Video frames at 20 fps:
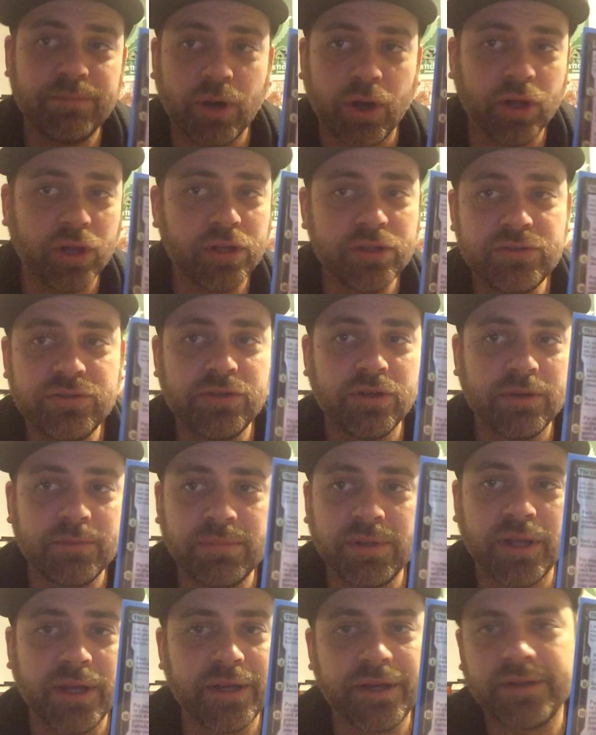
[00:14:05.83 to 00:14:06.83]
of Bolas, so
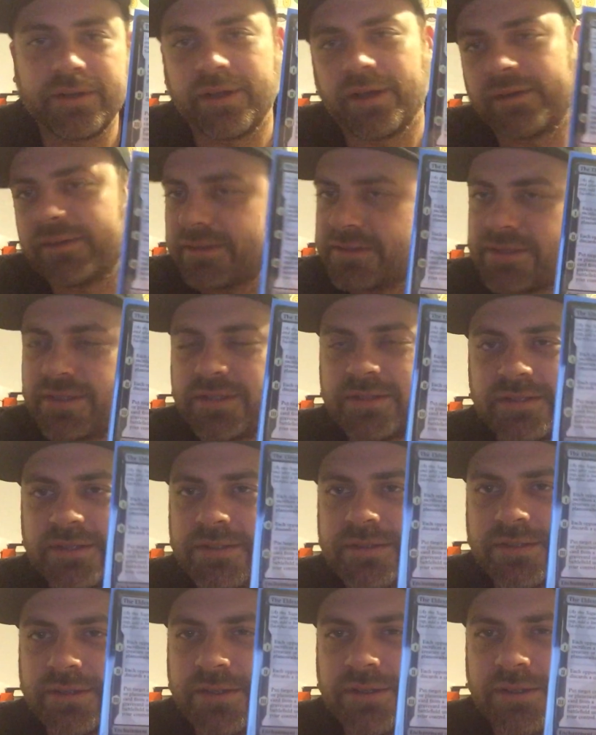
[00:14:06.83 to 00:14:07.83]
I'm playing it. No, it's
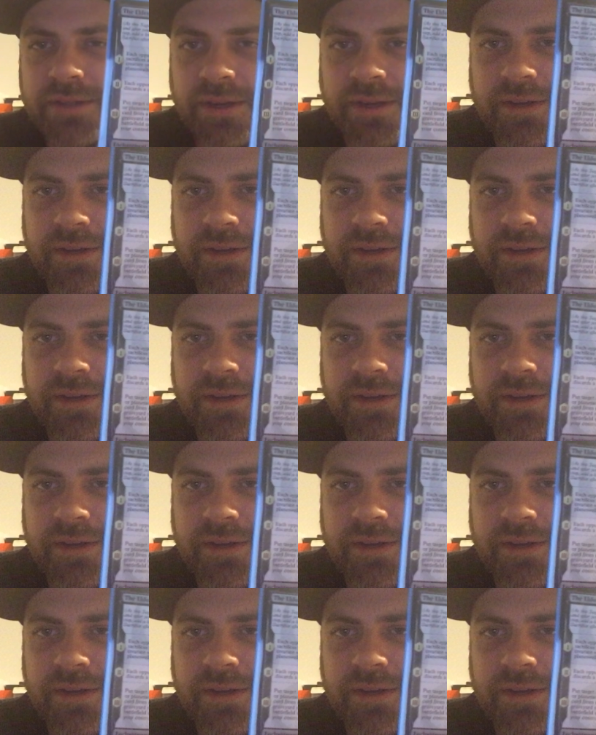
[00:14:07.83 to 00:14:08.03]
a good